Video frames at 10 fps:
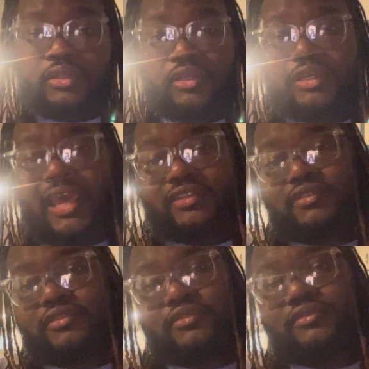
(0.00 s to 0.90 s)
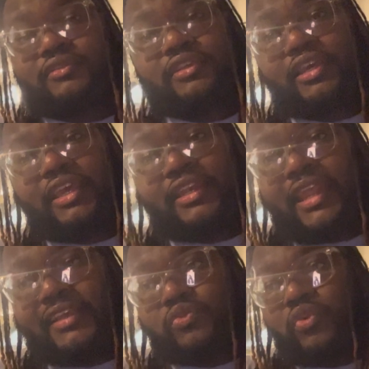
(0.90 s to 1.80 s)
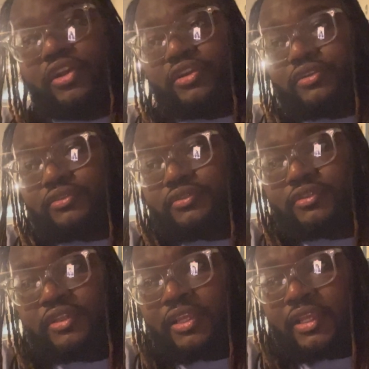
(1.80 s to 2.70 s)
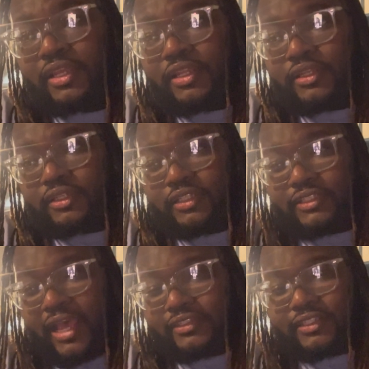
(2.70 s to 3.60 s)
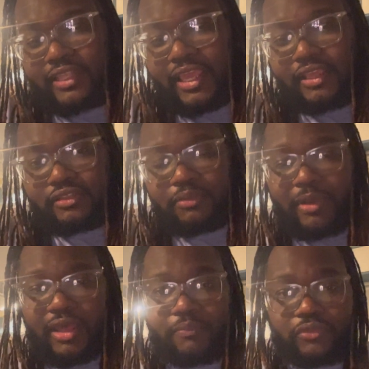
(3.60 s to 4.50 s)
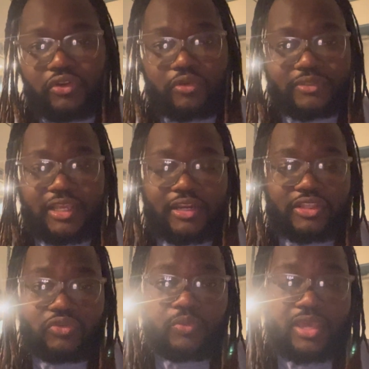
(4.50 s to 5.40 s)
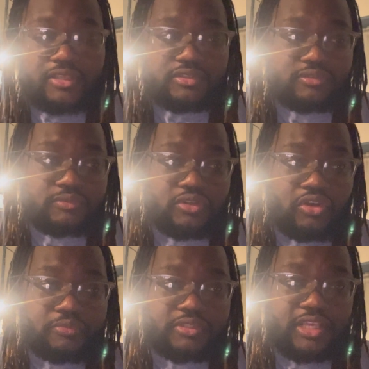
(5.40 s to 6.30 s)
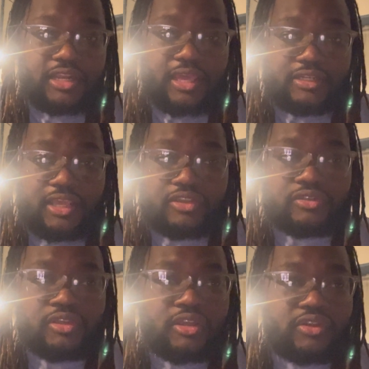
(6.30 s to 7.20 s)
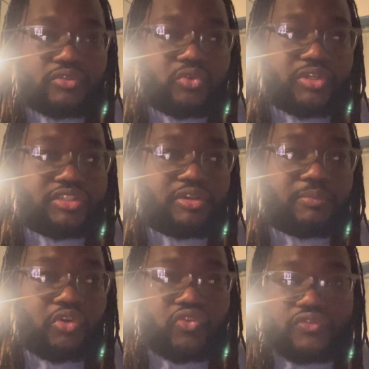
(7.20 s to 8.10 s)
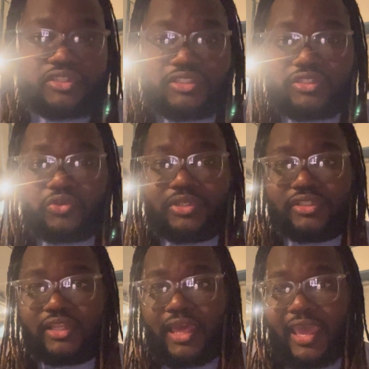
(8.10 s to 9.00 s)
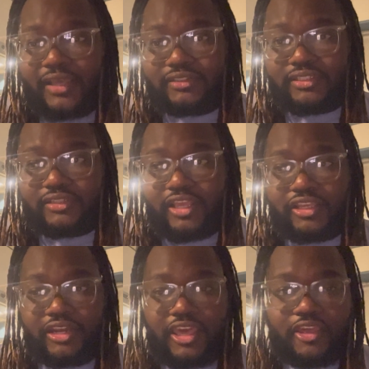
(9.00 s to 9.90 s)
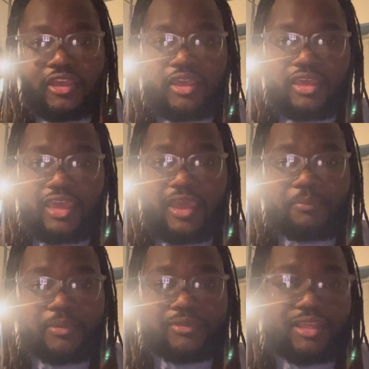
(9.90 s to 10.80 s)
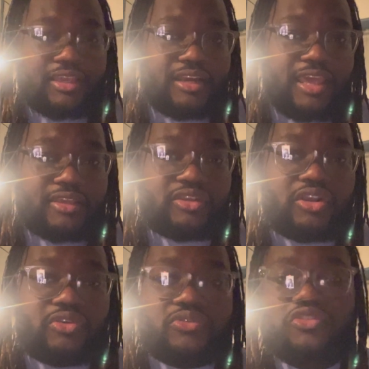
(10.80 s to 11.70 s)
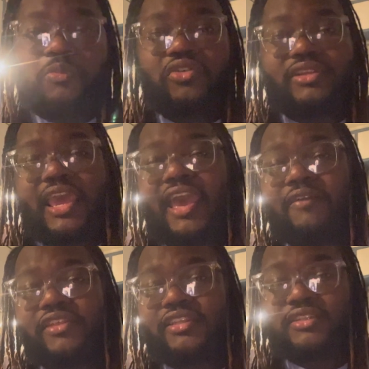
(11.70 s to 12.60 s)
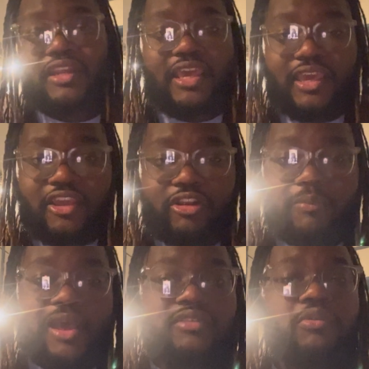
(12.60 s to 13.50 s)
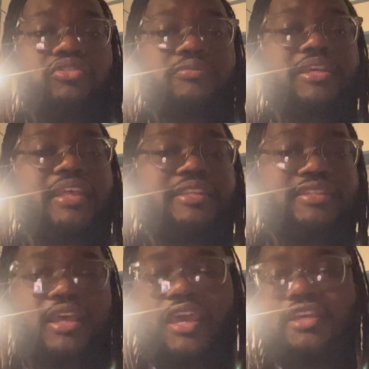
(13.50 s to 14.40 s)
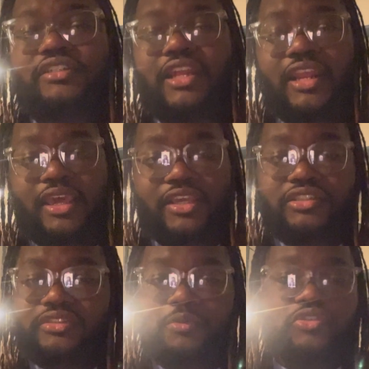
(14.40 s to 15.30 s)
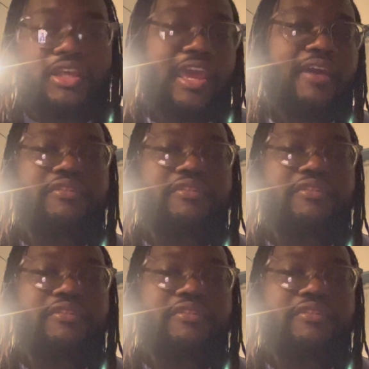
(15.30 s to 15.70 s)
that's one of the toxic things about, the US, like they do these little movies and do these little acts and have people thinking that, you're supposed to have this and that, everybody's supposed to be at this age and that age, you're supposed to have